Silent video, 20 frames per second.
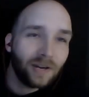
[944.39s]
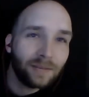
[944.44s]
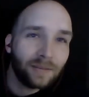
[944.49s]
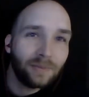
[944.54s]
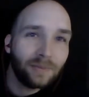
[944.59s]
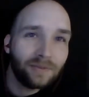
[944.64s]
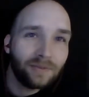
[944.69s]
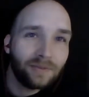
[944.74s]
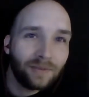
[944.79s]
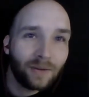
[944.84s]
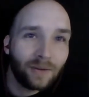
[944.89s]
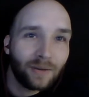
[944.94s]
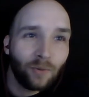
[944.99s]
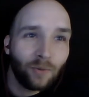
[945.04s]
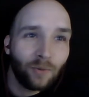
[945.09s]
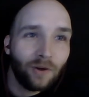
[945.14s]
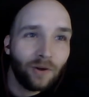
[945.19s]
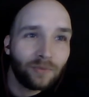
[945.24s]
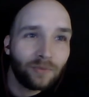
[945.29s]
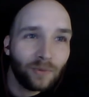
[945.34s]
can build a fucking
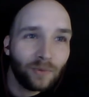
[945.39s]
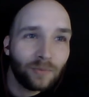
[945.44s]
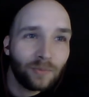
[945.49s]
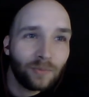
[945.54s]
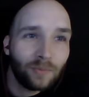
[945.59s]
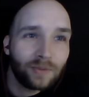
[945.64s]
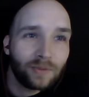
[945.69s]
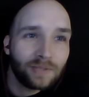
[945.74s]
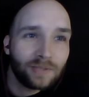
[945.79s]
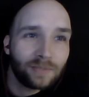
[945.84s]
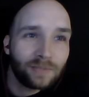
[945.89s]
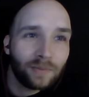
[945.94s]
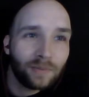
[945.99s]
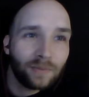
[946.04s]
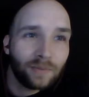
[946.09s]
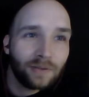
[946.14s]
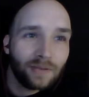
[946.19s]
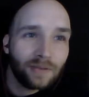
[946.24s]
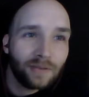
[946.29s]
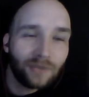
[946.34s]
wall for $1.6 billion.